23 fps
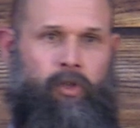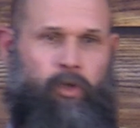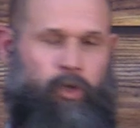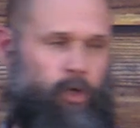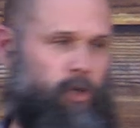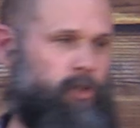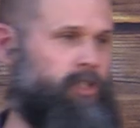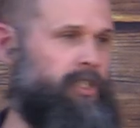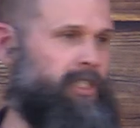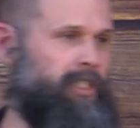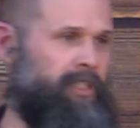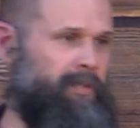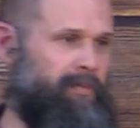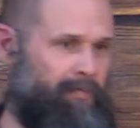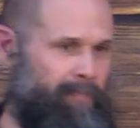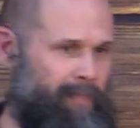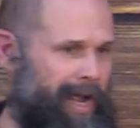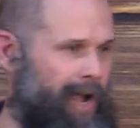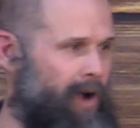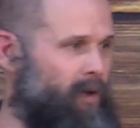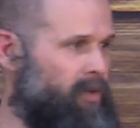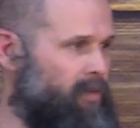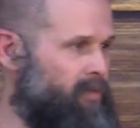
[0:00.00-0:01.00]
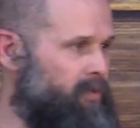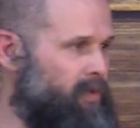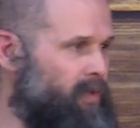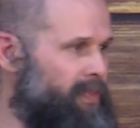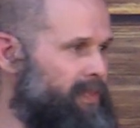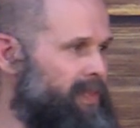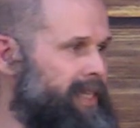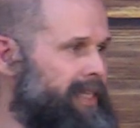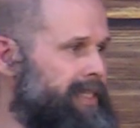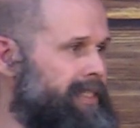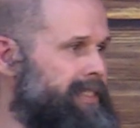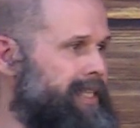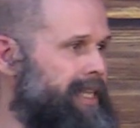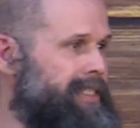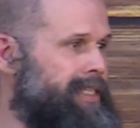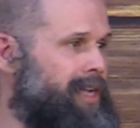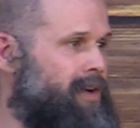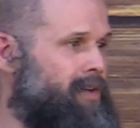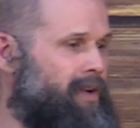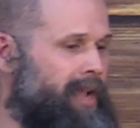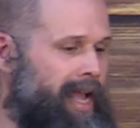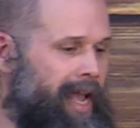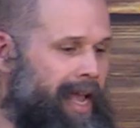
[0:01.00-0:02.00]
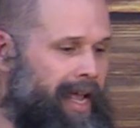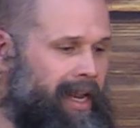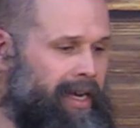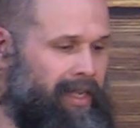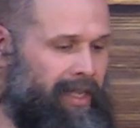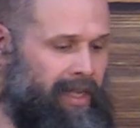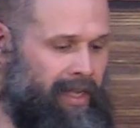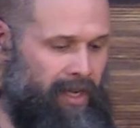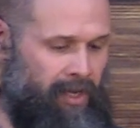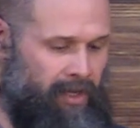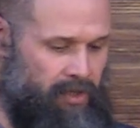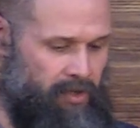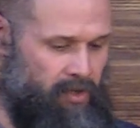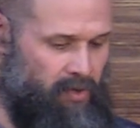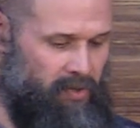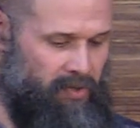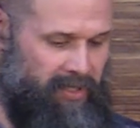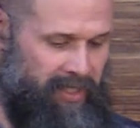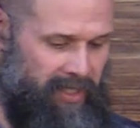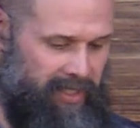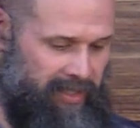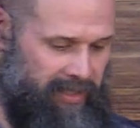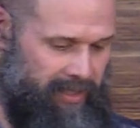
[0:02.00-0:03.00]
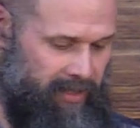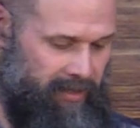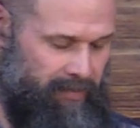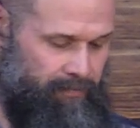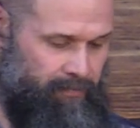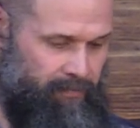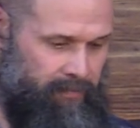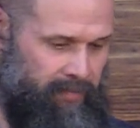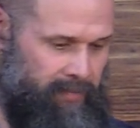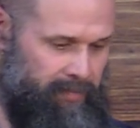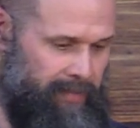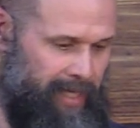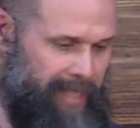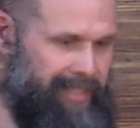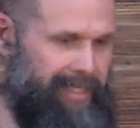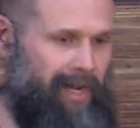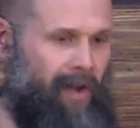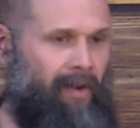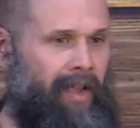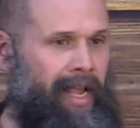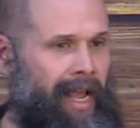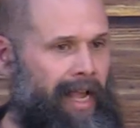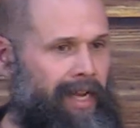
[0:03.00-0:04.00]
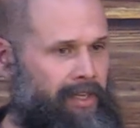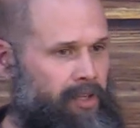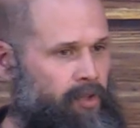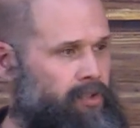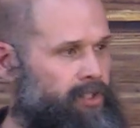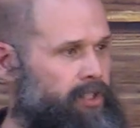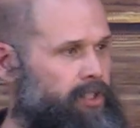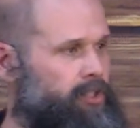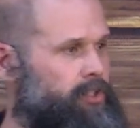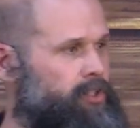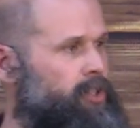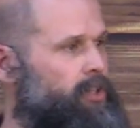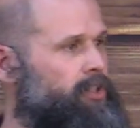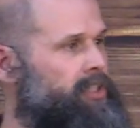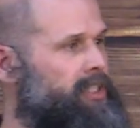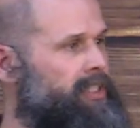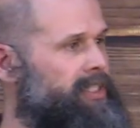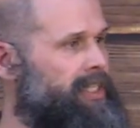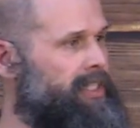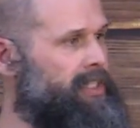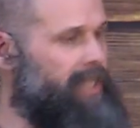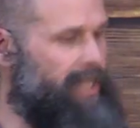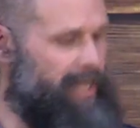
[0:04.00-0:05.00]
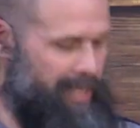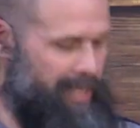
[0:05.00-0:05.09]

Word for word: churches powerful things. That's how God uses churches, is